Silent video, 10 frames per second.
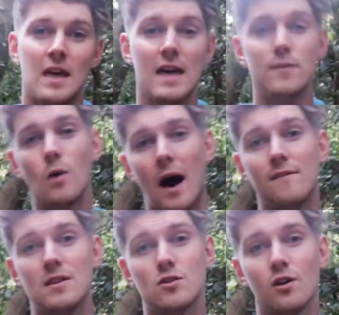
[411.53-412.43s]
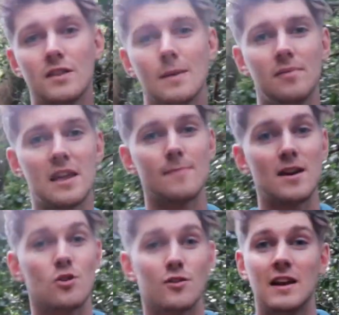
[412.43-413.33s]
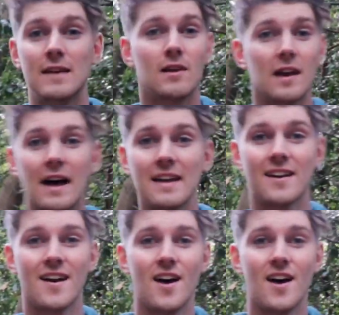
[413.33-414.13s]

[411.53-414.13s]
If you have enjoyed, then please make sure to leave a like,